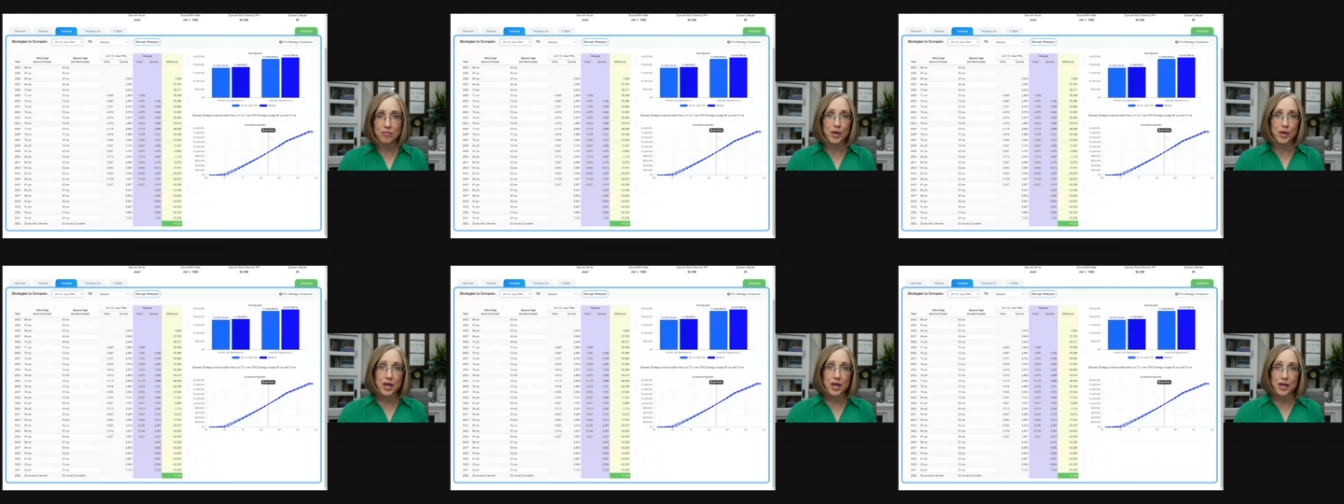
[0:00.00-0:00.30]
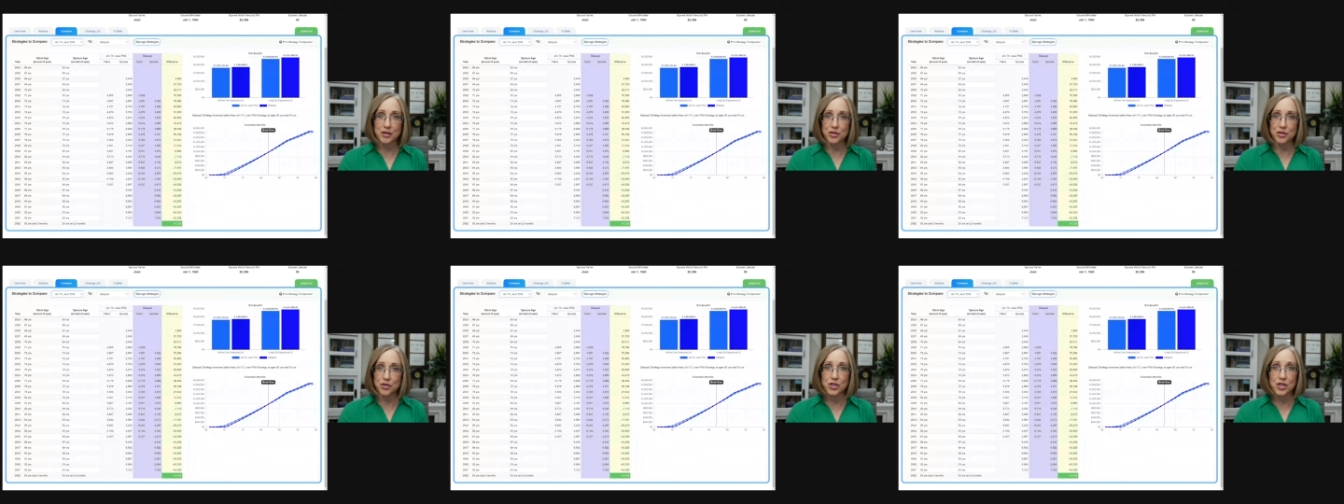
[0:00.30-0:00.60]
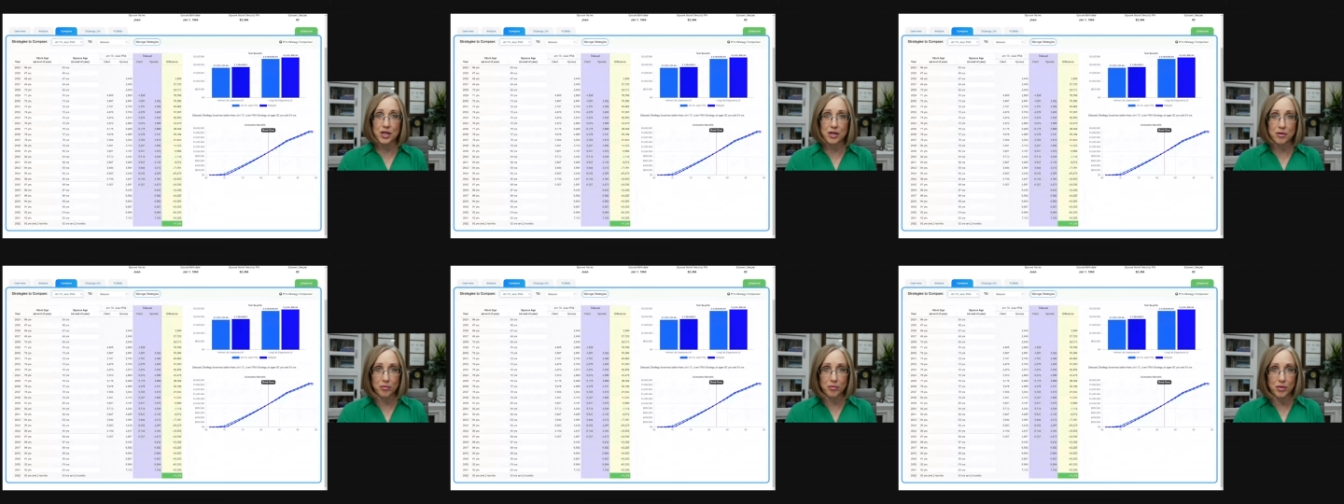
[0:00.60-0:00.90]
because
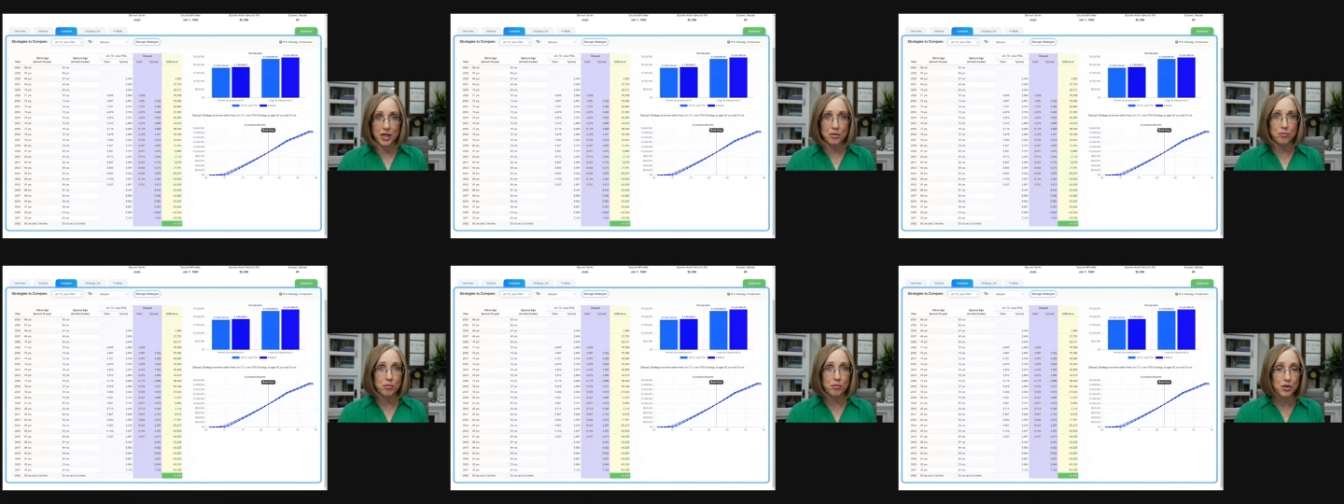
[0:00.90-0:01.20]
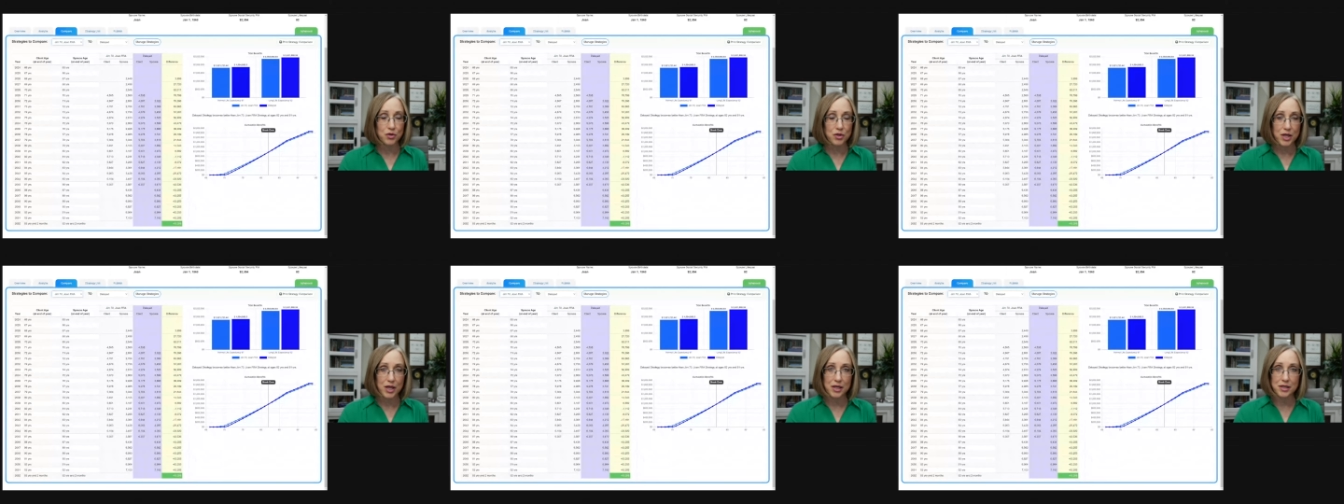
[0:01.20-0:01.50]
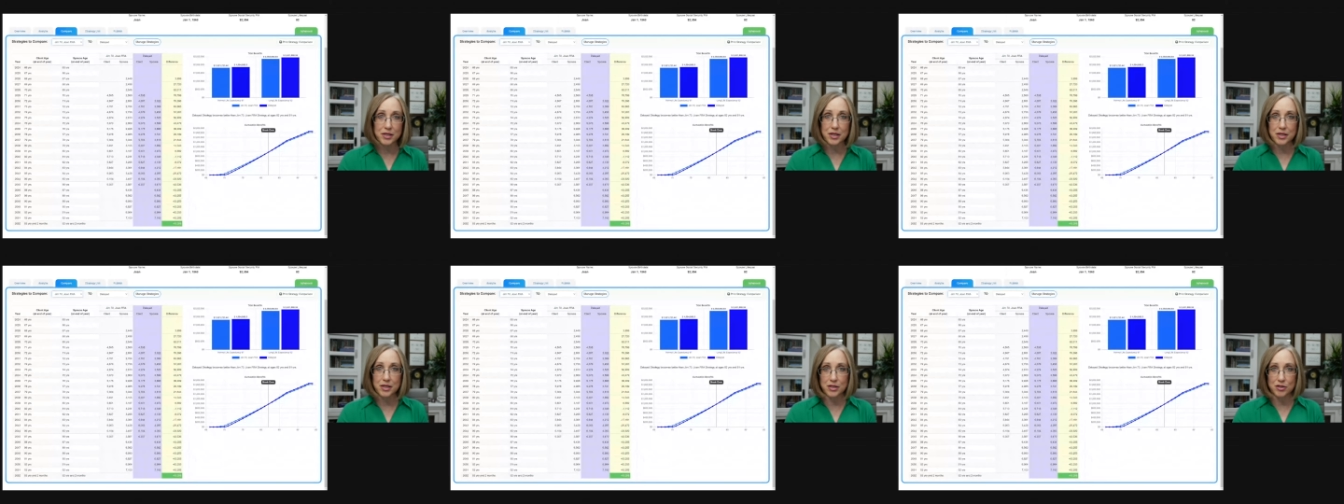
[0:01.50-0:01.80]
Jim in both
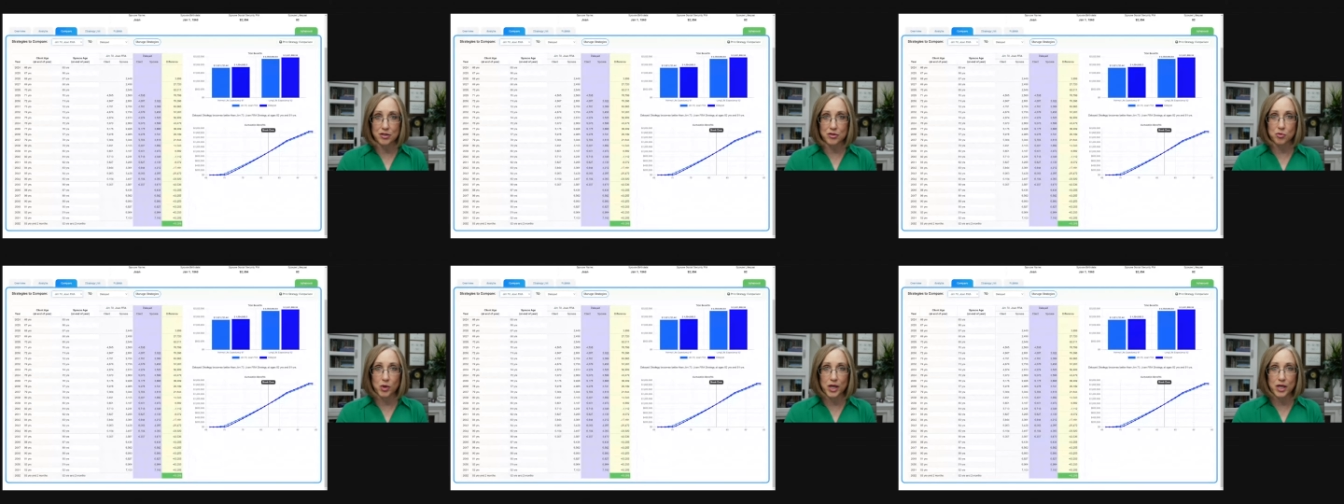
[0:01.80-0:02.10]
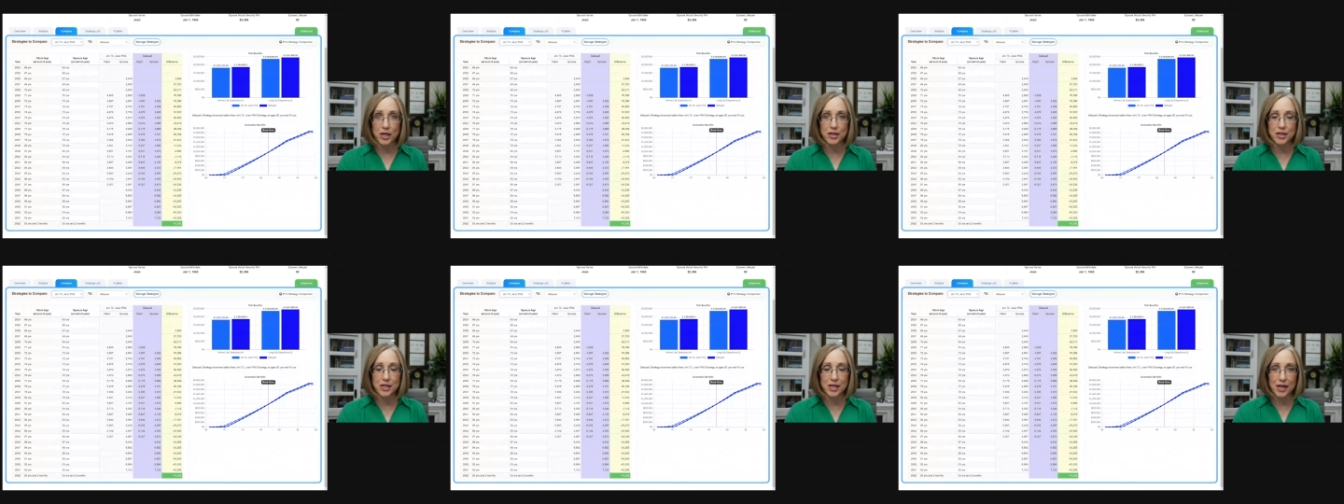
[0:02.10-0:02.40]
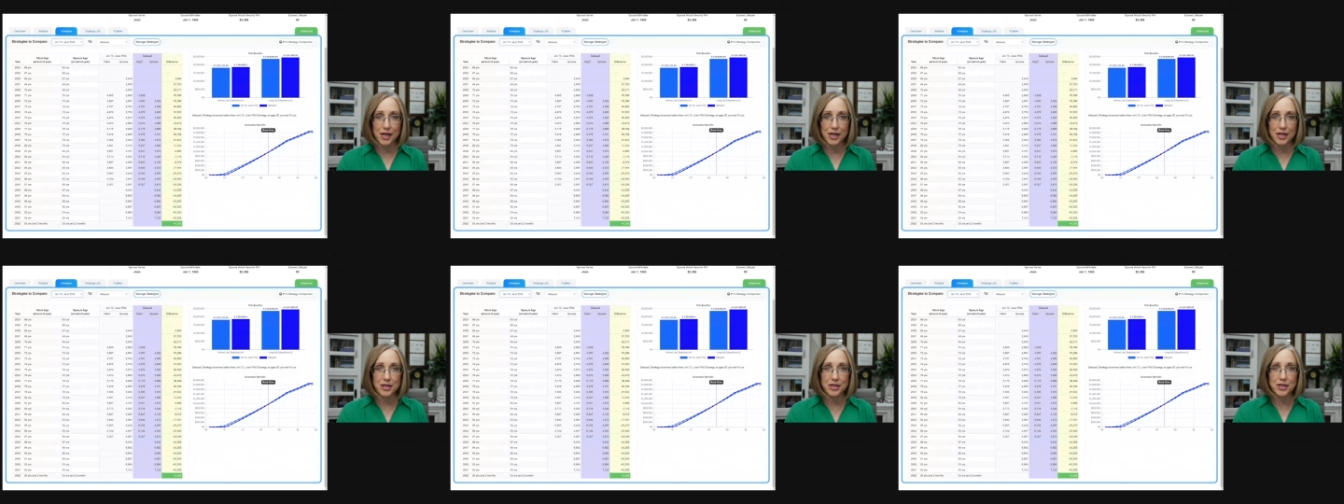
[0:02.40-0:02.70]
cases is weighted
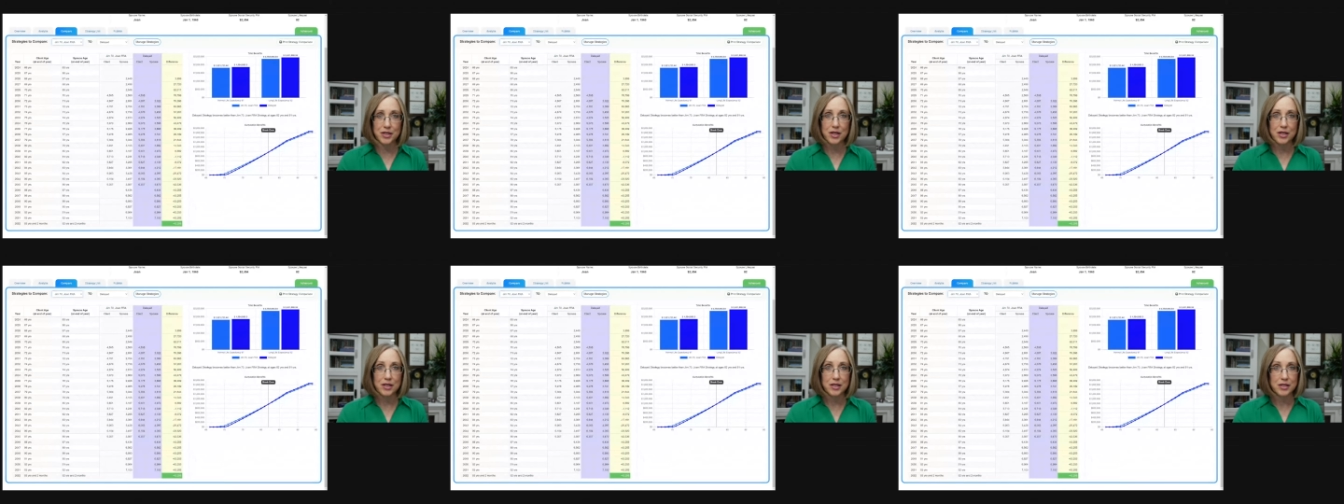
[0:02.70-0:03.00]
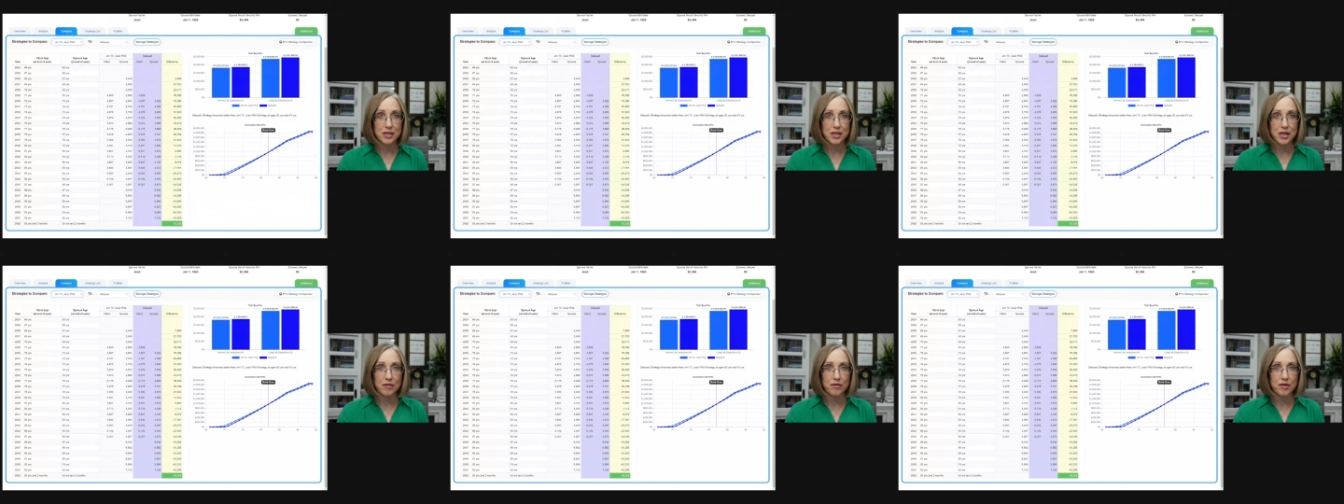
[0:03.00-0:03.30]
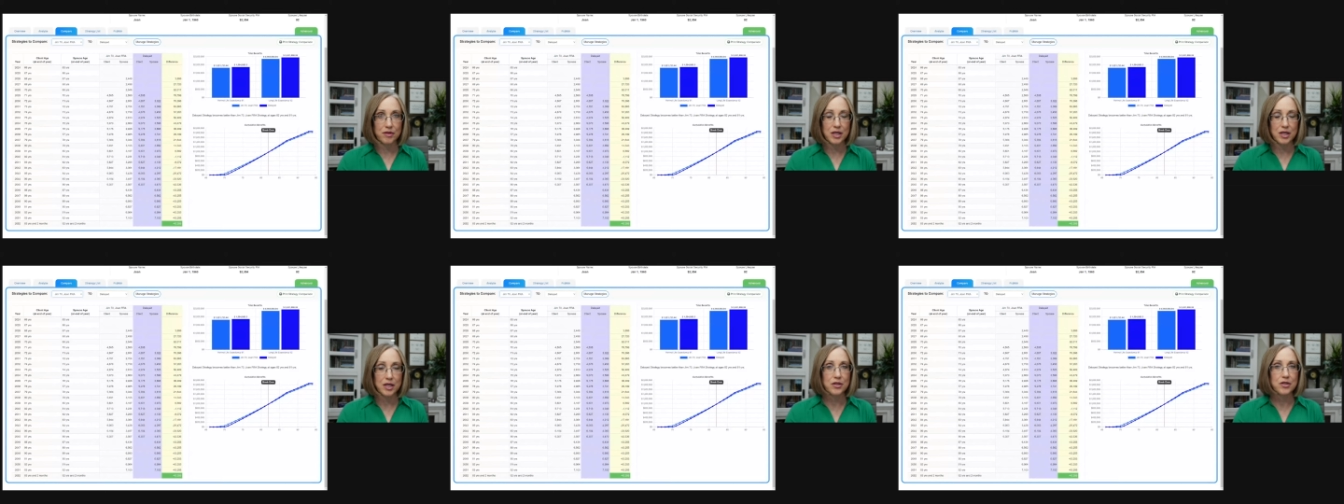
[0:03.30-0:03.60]
to age
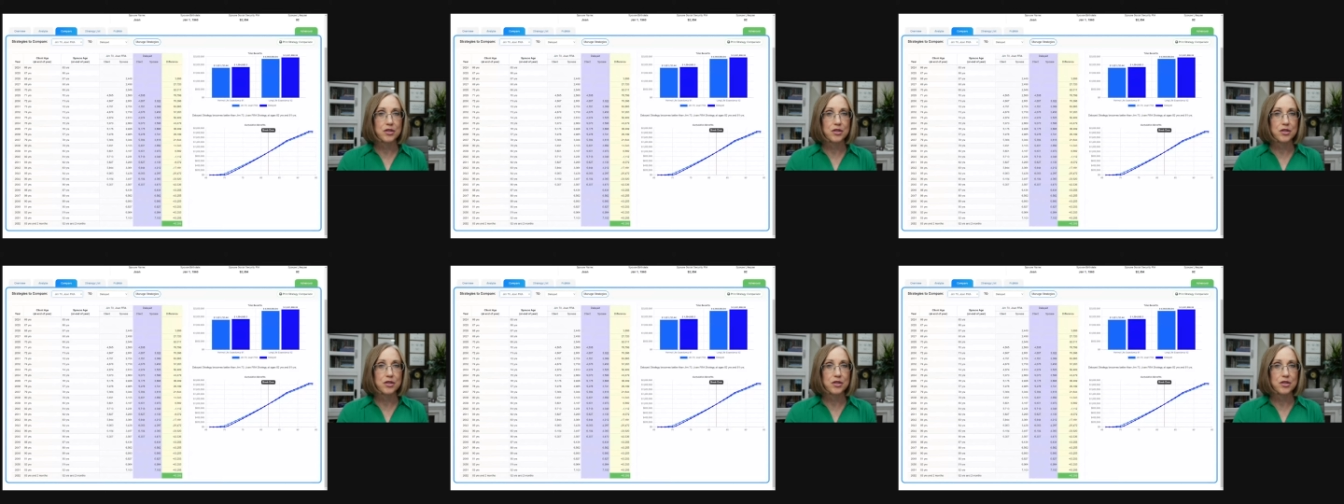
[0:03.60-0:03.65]
seventy.